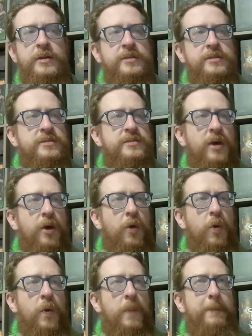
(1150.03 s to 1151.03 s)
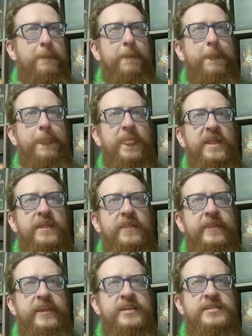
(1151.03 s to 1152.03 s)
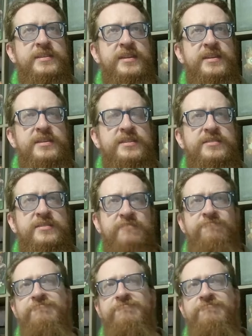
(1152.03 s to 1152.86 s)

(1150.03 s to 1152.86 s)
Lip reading: So this is